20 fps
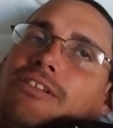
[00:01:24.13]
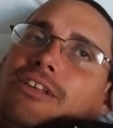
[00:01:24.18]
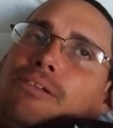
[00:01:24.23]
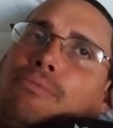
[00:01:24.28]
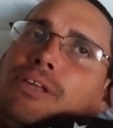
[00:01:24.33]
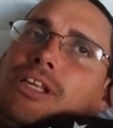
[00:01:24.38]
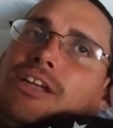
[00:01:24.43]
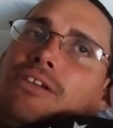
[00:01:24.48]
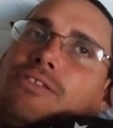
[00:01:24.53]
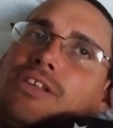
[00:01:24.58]
I
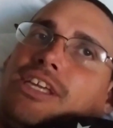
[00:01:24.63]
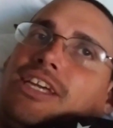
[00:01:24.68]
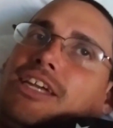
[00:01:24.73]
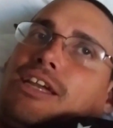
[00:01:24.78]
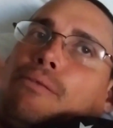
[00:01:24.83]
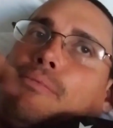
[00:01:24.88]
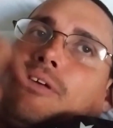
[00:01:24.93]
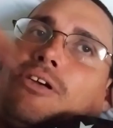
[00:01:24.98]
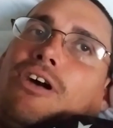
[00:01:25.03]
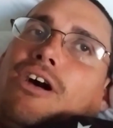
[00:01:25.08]
mean, he
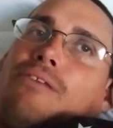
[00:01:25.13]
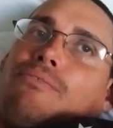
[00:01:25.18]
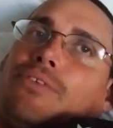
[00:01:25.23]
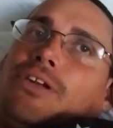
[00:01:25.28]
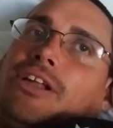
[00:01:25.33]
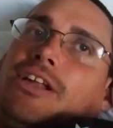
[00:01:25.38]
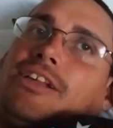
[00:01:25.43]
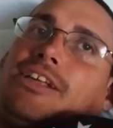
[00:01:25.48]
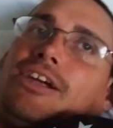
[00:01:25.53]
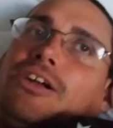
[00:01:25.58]
kept
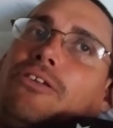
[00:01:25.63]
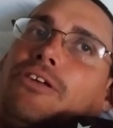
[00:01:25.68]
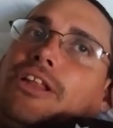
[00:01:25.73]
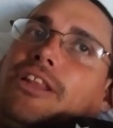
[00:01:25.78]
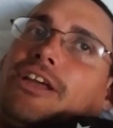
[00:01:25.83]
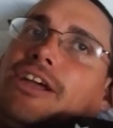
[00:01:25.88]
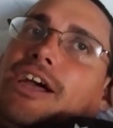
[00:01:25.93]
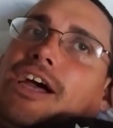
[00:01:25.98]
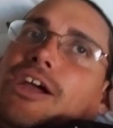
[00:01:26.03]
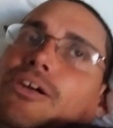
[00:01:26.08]
coughing, and Gary,
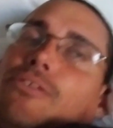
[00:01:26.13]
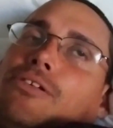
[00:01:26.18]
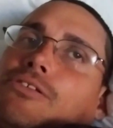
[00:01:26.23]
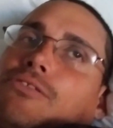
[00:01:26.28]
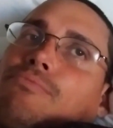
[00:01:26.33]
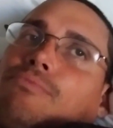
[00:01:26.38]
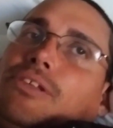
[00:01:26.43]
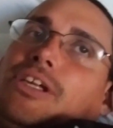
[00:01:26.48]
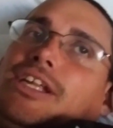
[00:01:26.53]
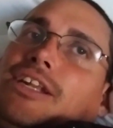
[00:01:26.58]
the guy who was
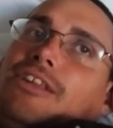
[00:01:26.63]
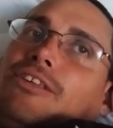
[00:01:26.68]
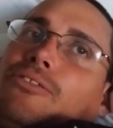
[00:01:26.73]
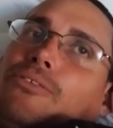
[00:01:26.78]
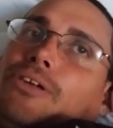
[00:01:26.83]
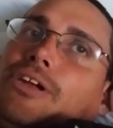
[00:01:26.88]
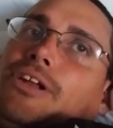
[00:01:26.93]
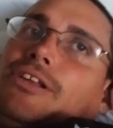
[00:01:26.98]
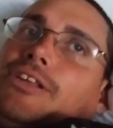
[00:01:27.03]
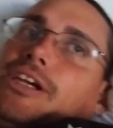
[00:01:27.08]
leading
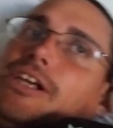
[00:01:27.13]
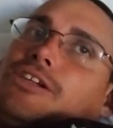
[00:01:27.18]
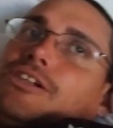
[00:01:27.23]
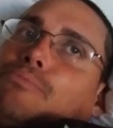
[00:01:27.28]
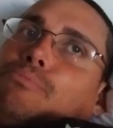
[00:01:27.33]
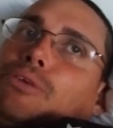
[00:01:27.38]
orientation,